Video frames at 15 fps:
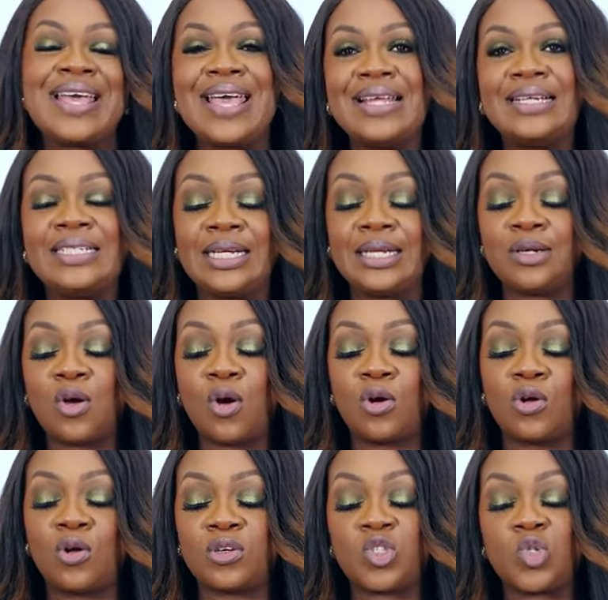ending
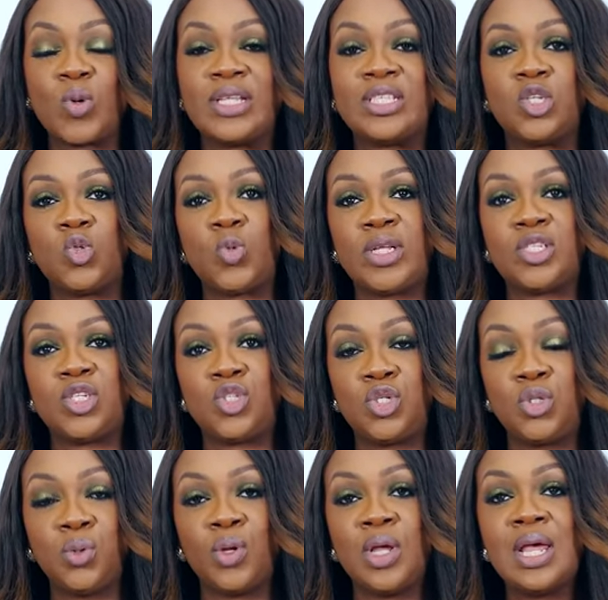August
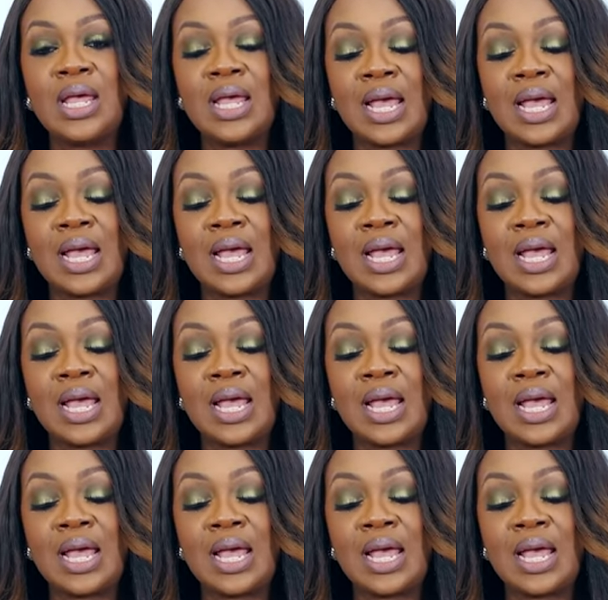2022.